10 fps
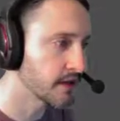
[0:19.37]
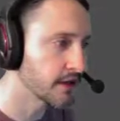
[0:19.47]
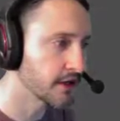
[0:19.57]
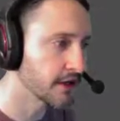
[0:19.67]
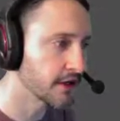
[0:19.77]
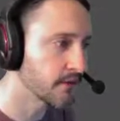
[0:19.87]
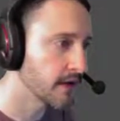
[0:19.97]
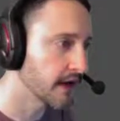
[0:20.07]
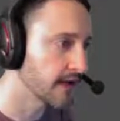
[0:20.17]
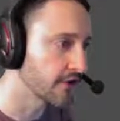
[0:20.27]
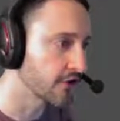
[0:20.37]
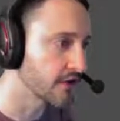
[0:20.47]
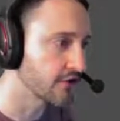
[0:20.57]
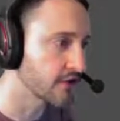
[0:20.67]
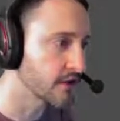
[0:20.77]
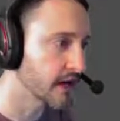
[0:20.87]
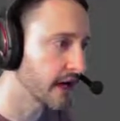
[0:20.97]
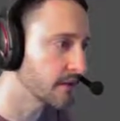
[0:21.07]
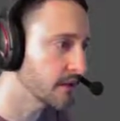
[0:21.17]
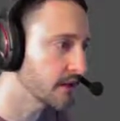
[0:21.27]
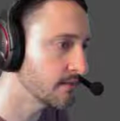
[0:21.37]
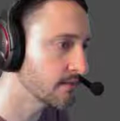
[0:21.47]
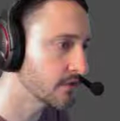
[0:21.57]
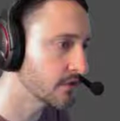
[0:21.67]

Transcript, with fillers: in here, I have a green screen behind me.